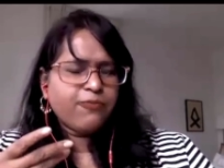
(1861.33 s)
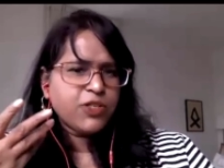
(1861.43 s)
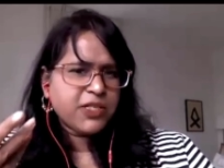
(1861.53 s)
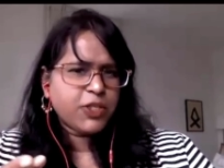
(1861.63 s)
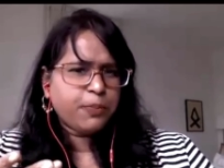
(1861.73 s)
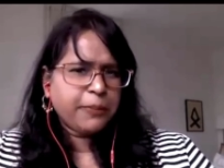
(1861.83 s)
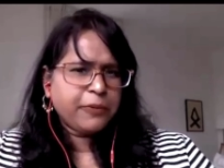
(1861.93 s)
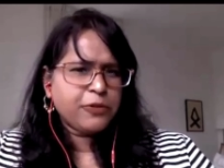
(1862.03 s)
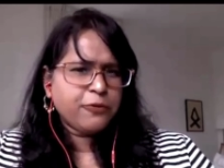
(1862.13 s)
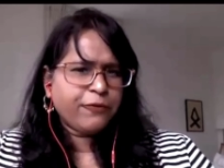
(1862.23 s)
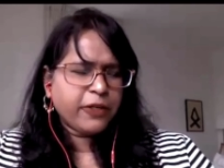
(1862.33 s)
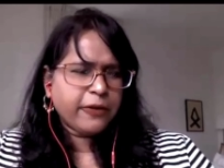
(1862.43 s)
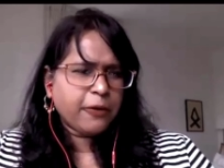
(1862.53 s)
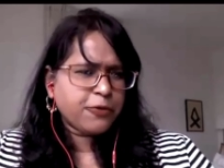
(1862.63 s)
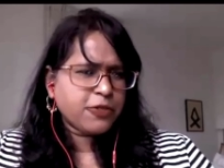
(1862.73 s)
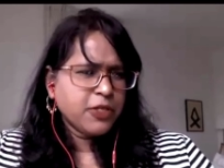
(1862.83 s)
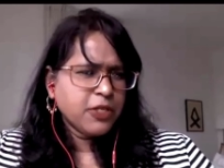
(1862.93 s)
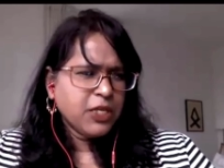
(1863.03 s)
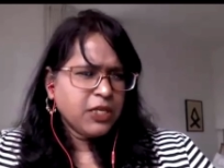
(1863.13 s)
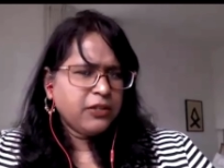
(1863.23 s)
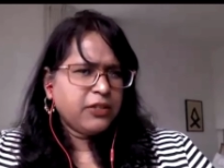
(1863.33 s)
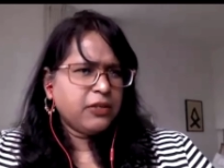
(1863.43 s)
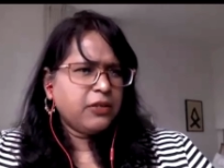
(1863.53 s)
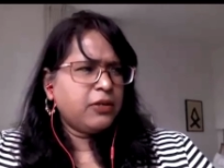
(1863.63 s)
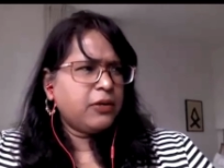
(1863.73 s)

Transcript: for such people to figure out the